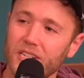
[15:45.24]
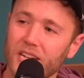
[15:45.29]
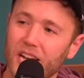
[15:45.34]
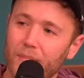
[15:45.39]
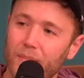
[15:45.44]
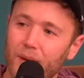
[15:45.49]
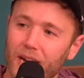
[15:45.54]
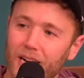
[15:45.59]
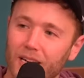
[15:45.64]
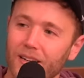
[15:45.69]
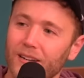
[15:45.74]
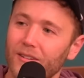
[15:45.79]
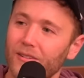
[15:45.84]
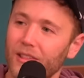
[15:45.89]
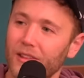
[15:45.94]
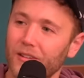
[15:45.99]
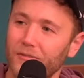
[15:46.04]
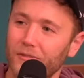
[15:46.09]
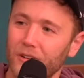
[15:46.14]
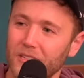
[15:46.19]
gonna get better with
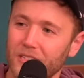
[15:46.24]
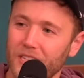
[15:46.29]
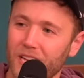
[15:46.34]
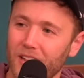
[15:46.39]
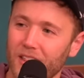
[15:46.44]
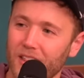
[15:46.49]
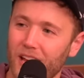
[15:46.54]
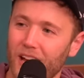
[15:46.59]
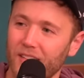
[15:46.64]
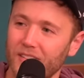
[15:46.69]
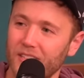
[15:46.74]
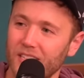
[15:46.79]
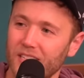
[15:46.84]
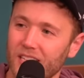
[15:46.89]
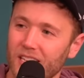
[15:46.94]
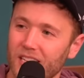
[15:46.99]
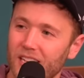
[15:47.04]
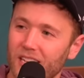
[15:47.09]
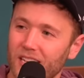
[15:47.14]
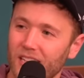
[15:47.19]
his first healthy offseason?